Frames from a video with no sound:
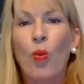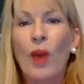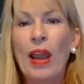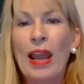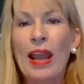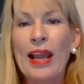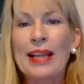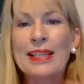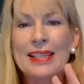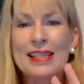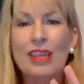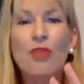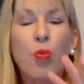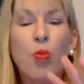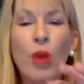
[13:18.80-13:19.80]
where
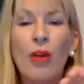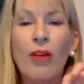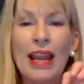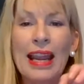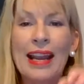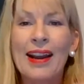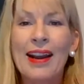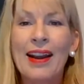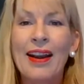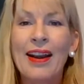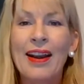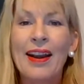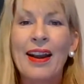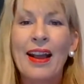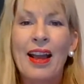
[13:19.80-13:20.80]
it's as if we're
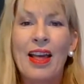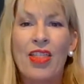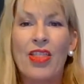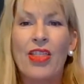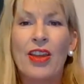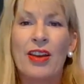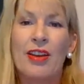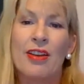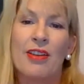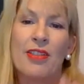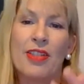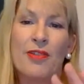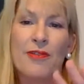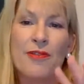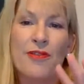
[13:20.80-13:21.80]
in the